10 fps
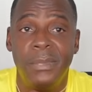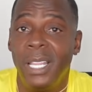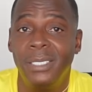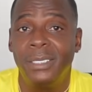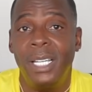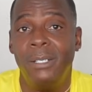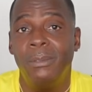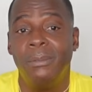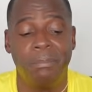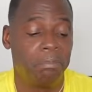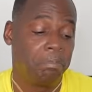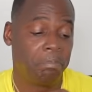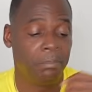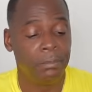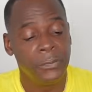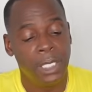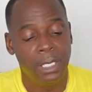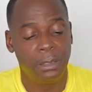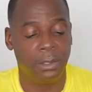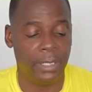that's that.
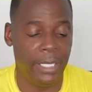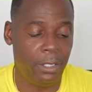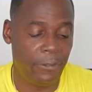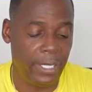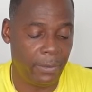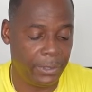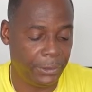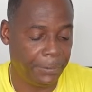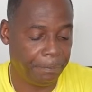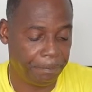So thank you for that question.